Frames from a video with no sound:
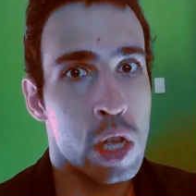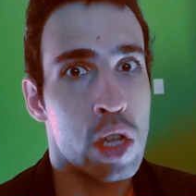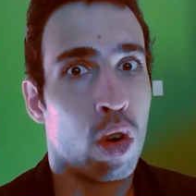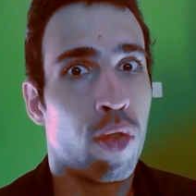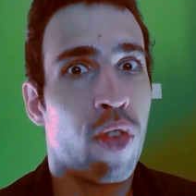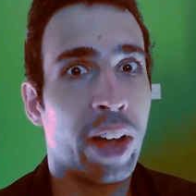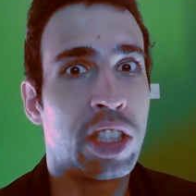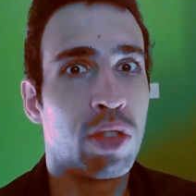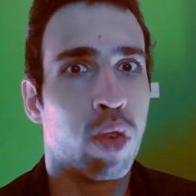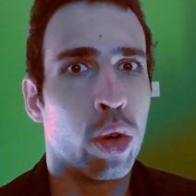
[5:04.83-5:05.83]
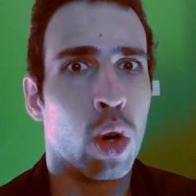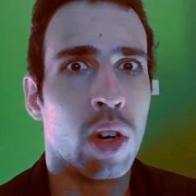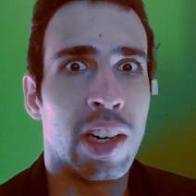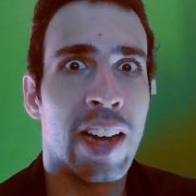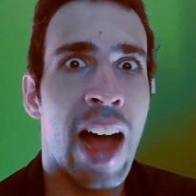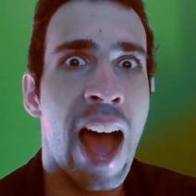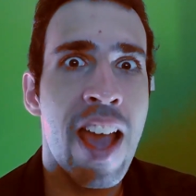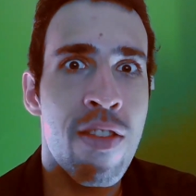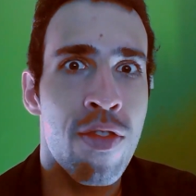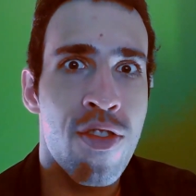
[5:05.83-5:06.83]
You're fighting for your
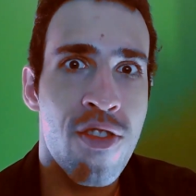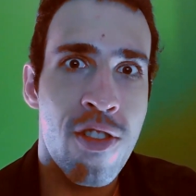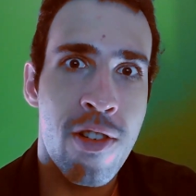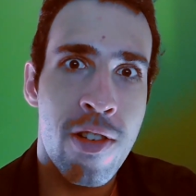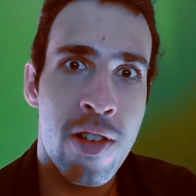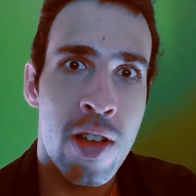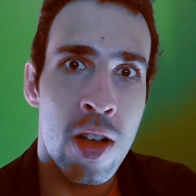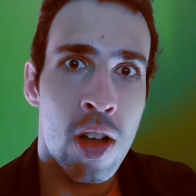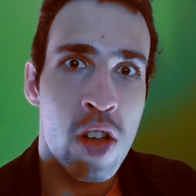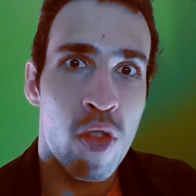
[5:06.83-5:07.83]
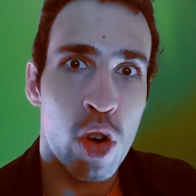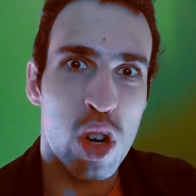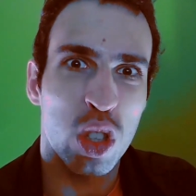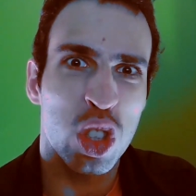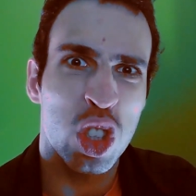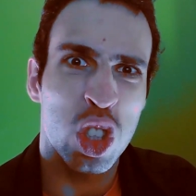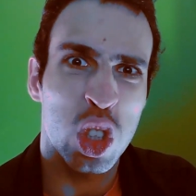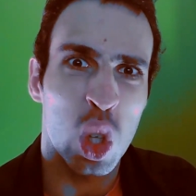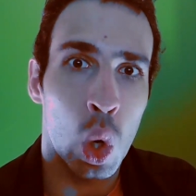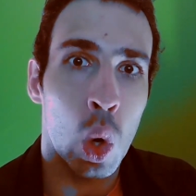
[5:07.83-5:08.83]
life, for your
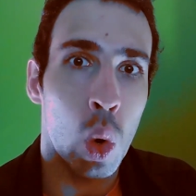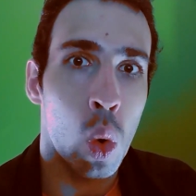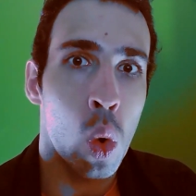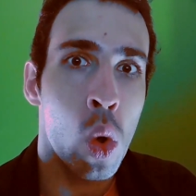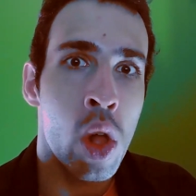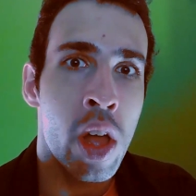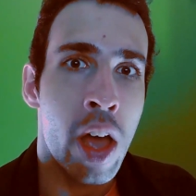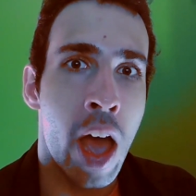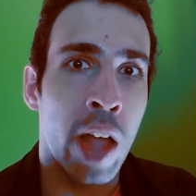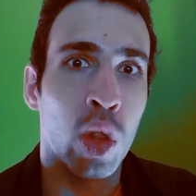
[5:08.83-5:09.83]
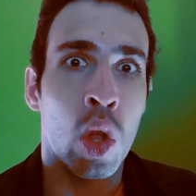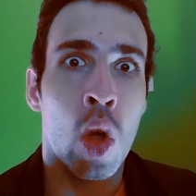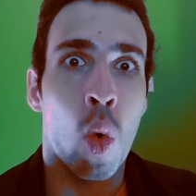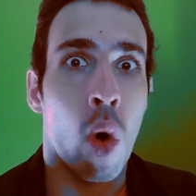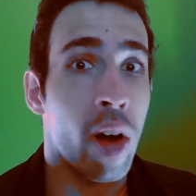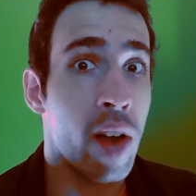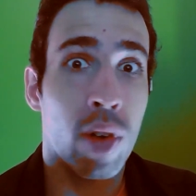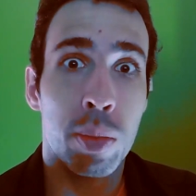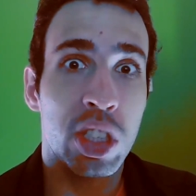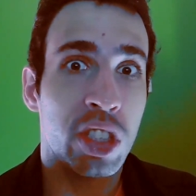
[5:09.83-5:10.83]
soul. And
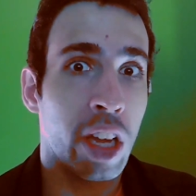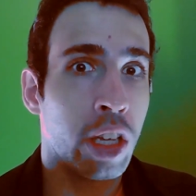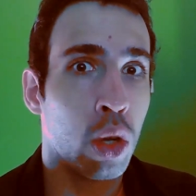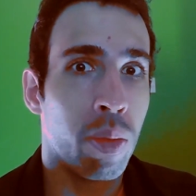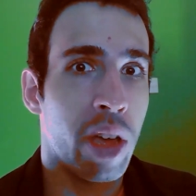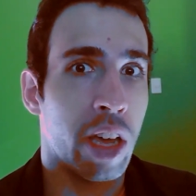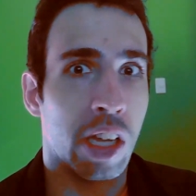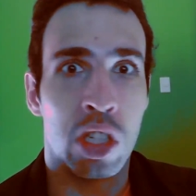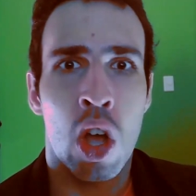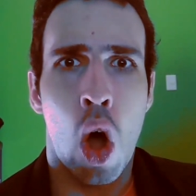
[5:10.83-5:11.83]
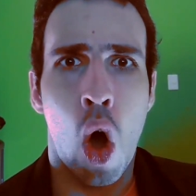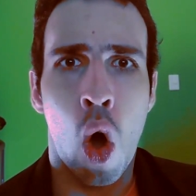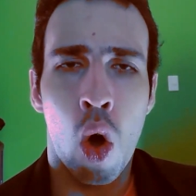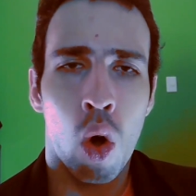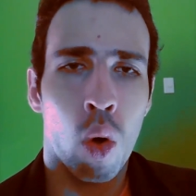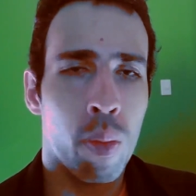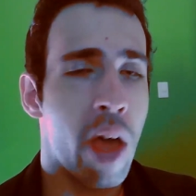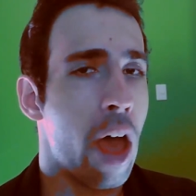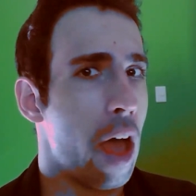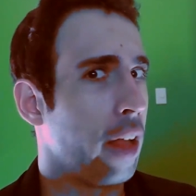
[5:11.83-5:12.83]
whatever mistake you made, oh
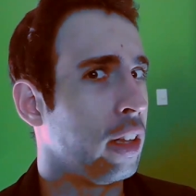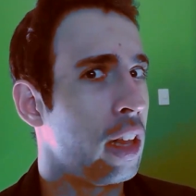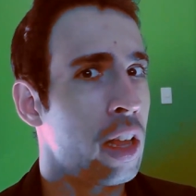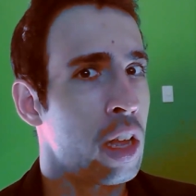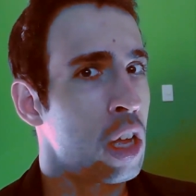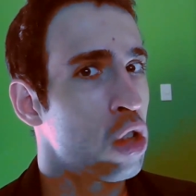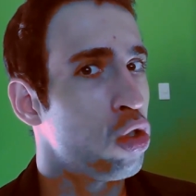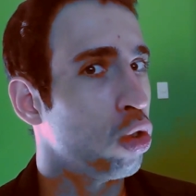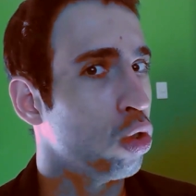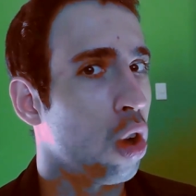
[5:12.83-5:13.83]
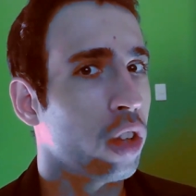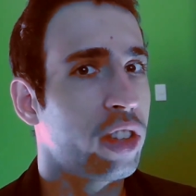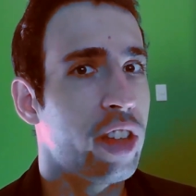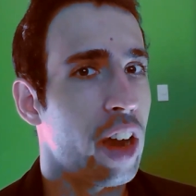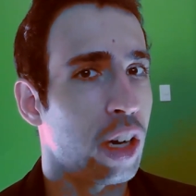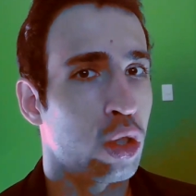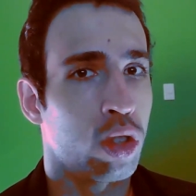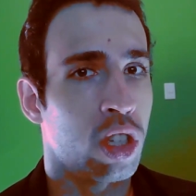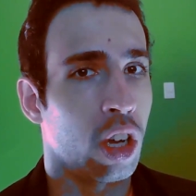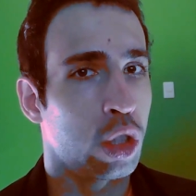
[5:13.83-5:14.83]
man, do not dare to
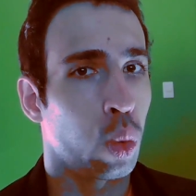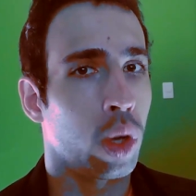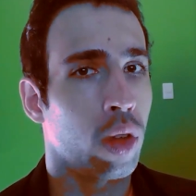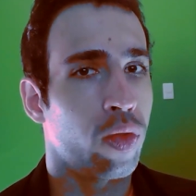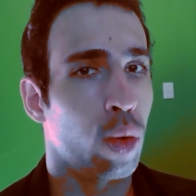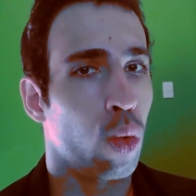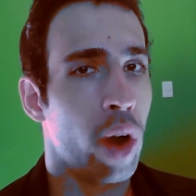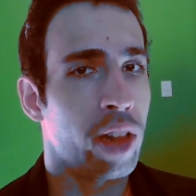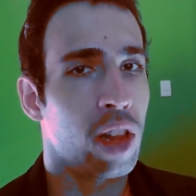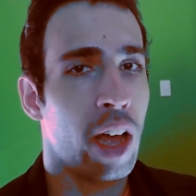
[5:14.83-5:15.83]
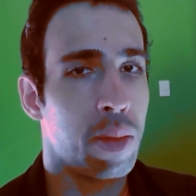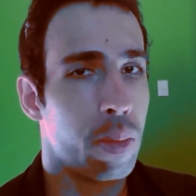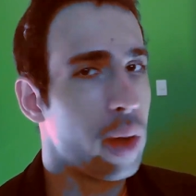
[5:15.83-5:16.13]
touch one of the red line